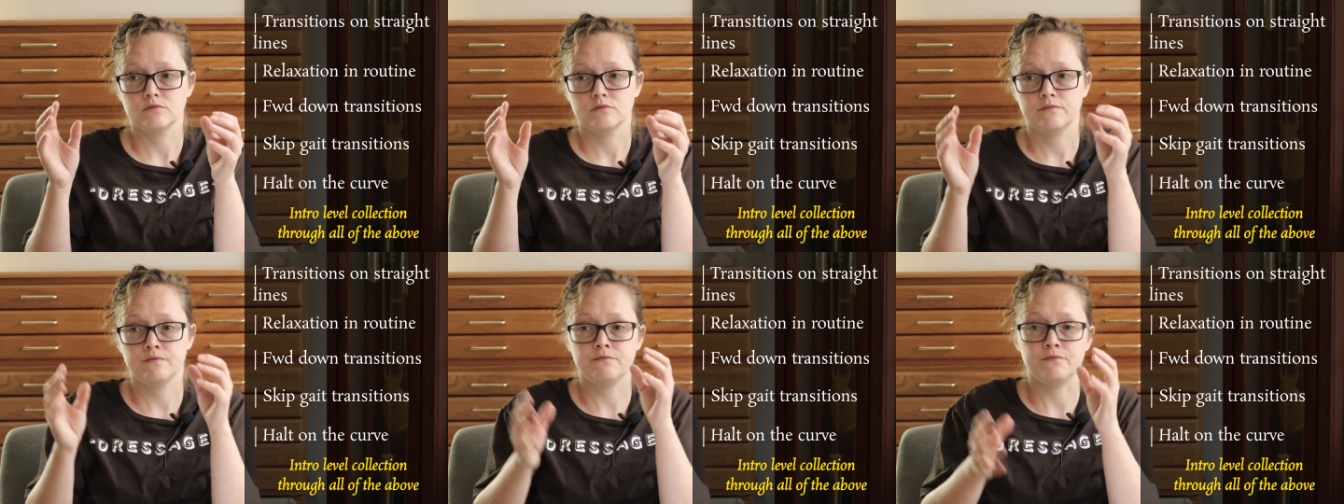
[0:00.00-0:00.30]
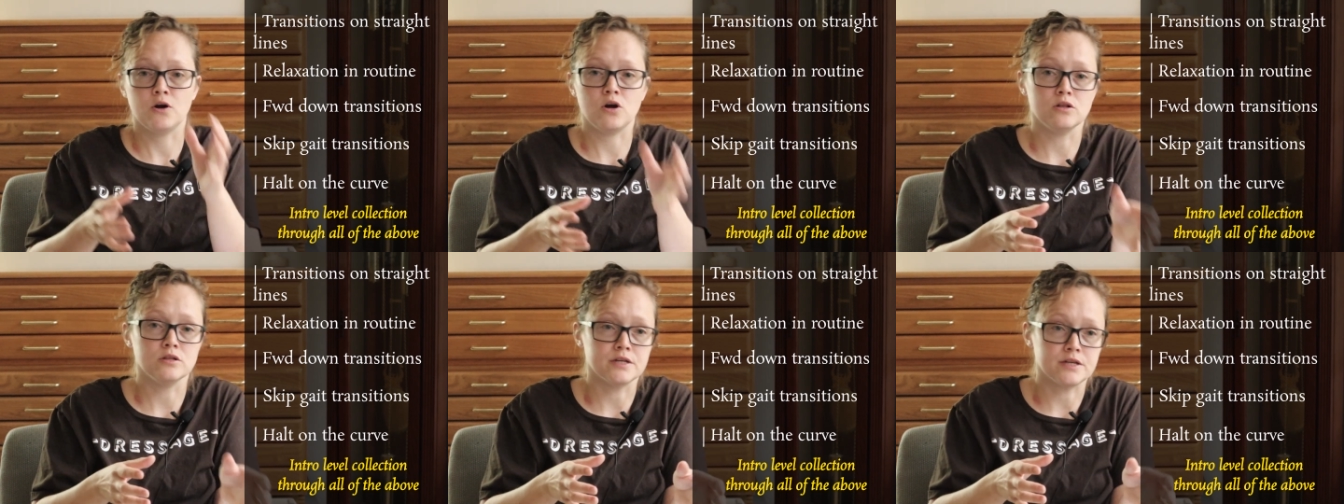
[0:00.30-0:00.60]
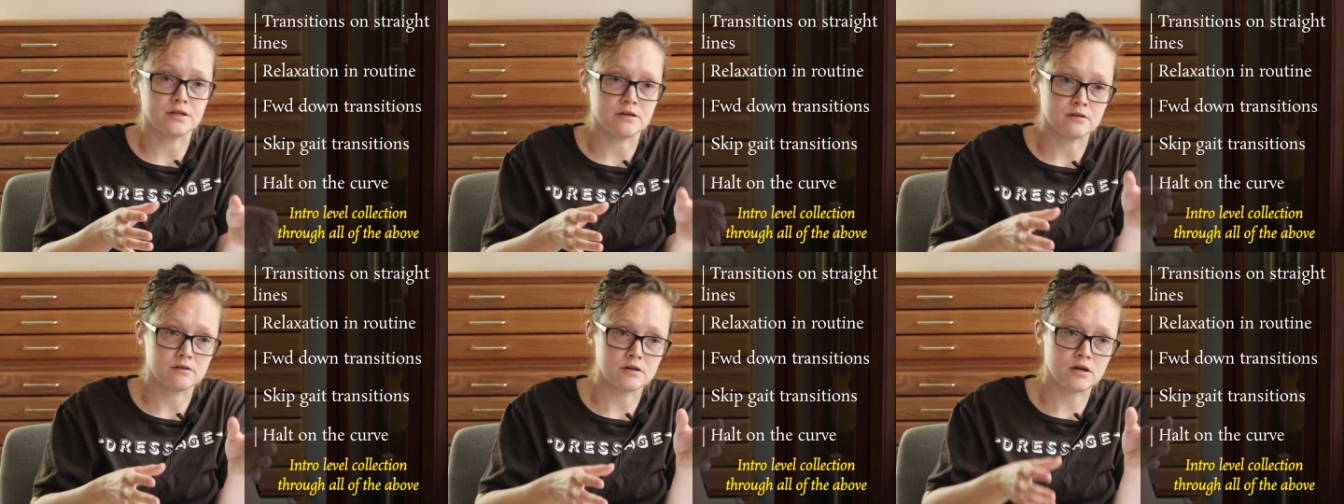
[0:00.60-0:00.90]

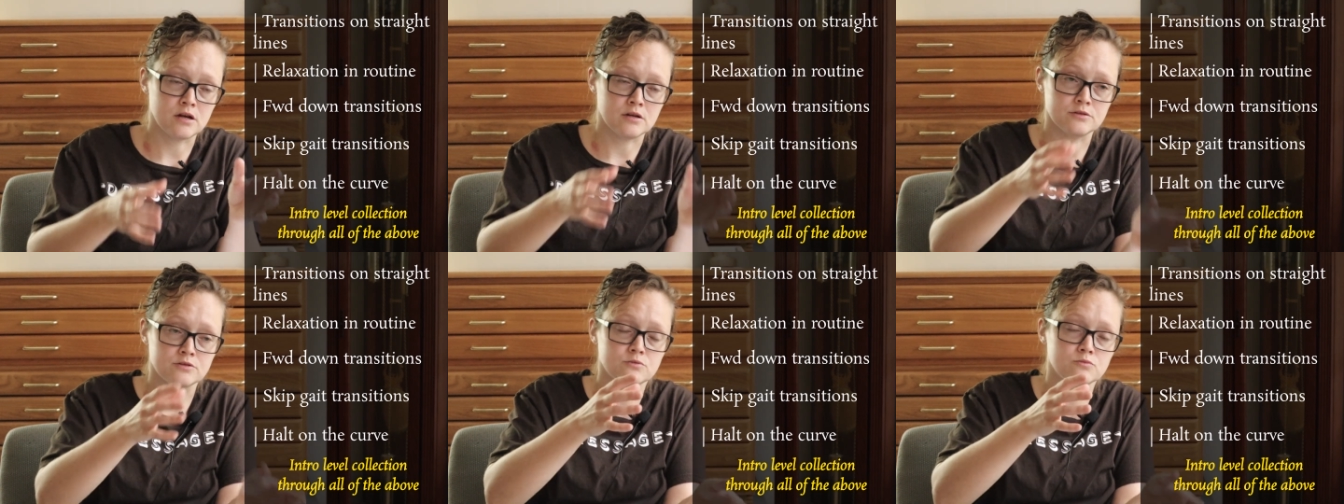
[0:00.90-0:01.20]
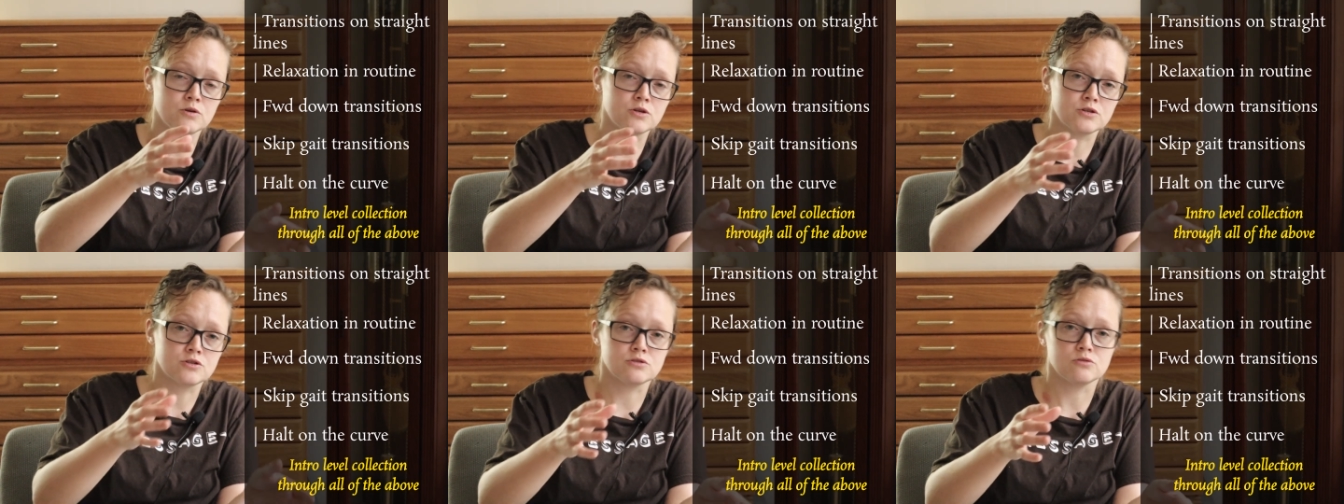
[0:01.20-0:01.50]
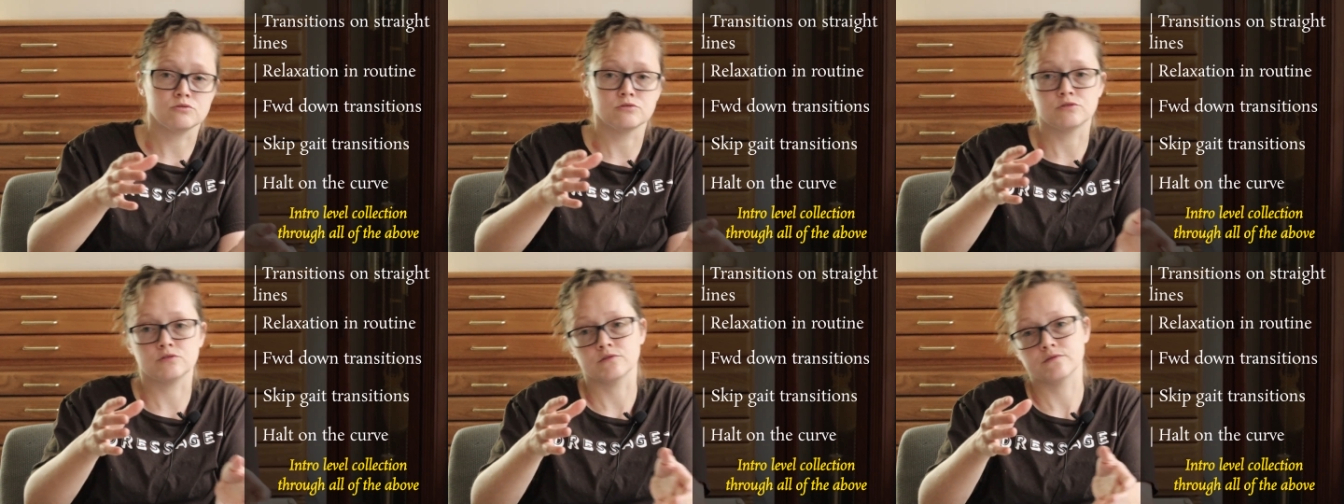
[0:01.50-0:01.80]
falling onto one
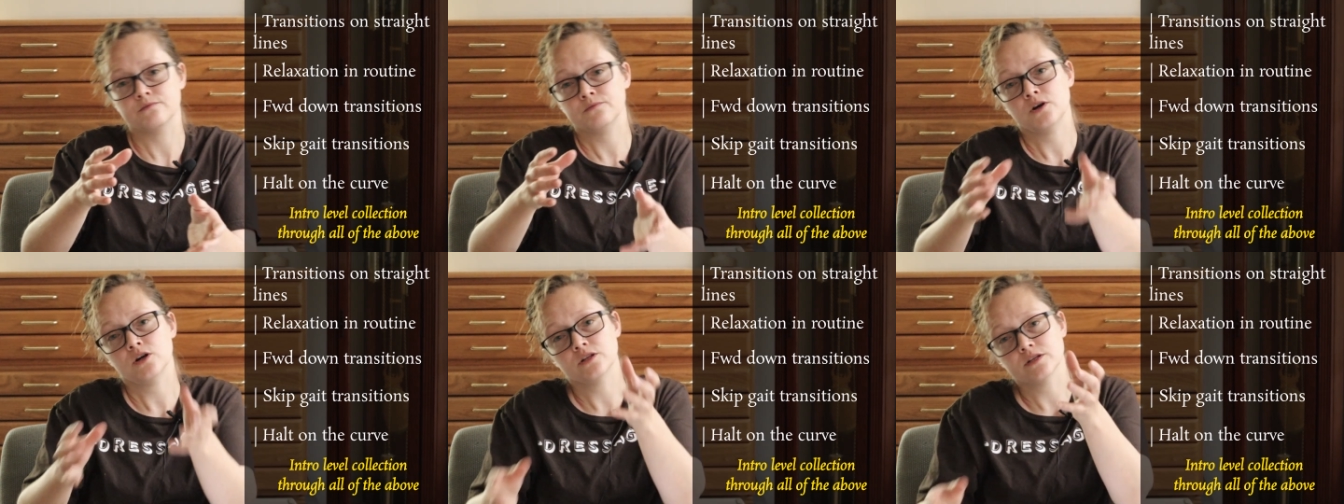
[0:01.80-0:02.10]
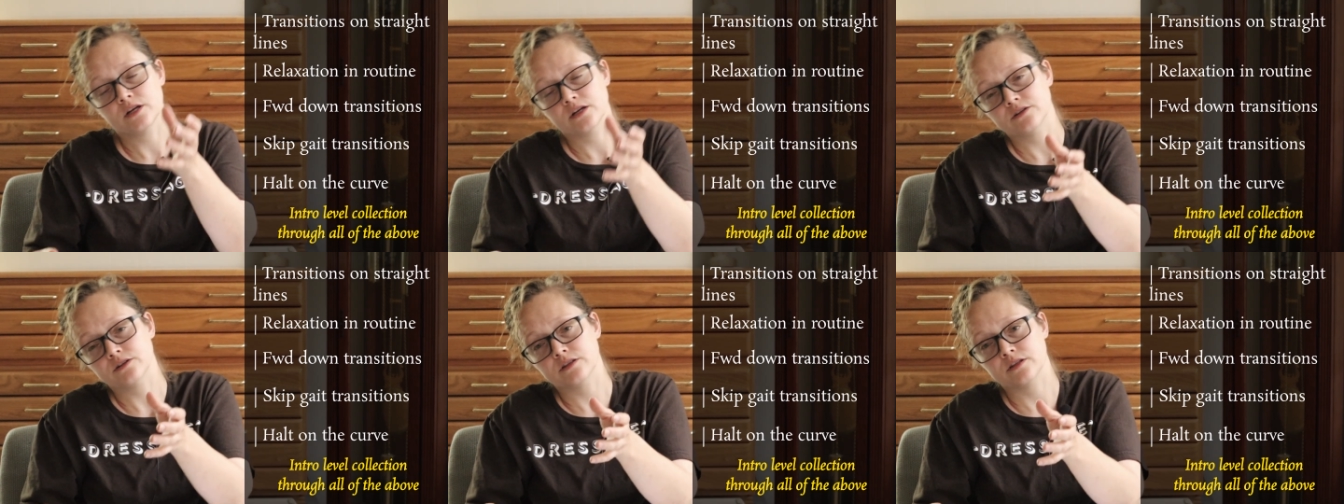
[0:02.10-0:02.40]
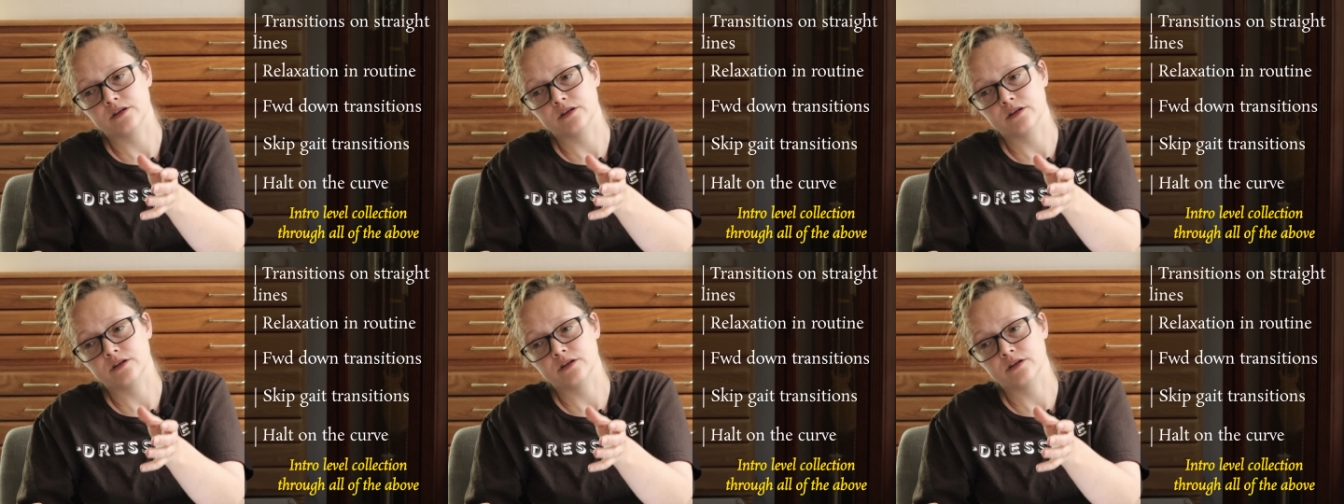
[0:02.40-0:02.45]
shoulder or falling onto